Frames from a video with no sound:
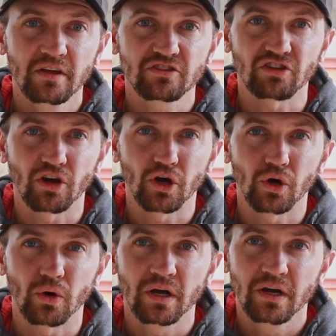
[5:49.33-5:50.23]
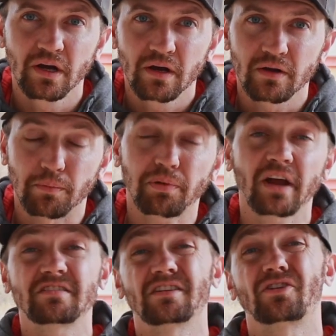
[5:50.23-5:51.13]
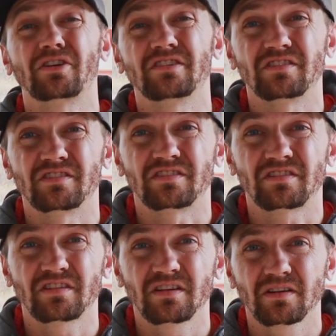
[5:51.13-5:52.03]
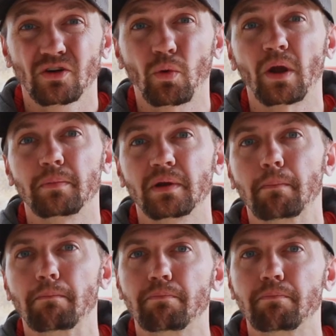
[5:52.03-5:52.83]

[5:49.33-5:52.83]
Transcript: So the price increases quite a bit,